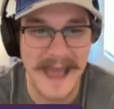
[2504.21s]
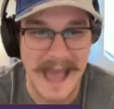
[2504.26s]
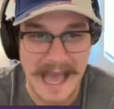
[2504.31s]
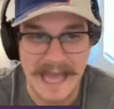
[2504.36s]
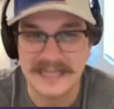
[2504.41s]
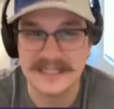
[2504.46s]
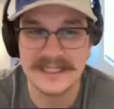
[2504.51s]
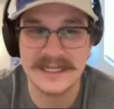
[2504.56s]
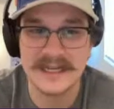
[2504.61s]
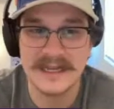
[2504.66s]

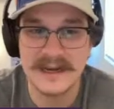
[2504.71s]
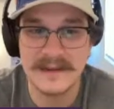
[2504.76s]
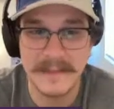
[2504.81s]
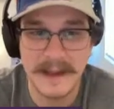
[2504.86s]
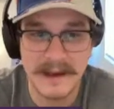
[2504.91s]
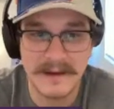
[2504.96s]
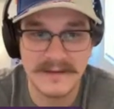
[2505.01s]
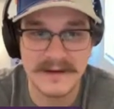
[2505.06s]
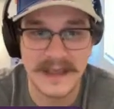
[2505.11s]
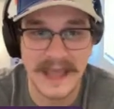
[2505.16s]
passionate
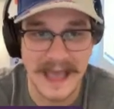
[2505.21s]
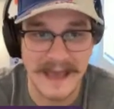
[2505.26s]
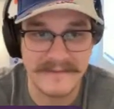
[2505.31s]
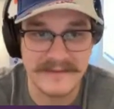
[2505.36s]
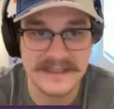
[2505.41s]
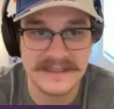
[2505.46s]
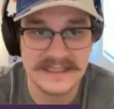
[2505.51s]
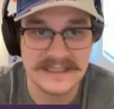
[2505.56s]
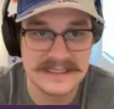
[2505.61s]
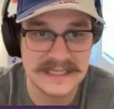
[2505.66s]
about
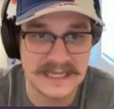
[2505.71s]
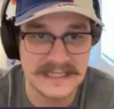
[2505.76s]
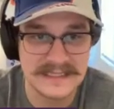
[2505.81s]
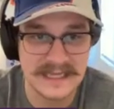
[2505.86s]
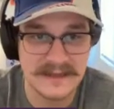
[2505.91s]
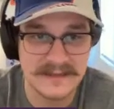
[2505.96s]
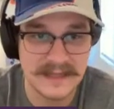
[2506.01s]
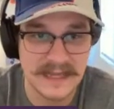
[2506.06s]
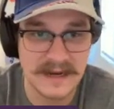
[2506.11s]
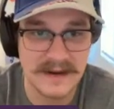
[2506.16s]
having
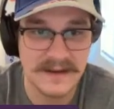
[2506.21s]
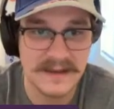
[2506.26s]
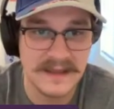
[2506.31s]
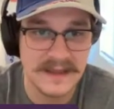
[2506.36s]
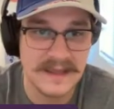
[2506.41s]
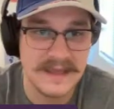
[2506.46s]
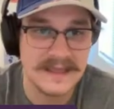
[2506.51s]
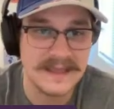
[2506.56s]
success out there.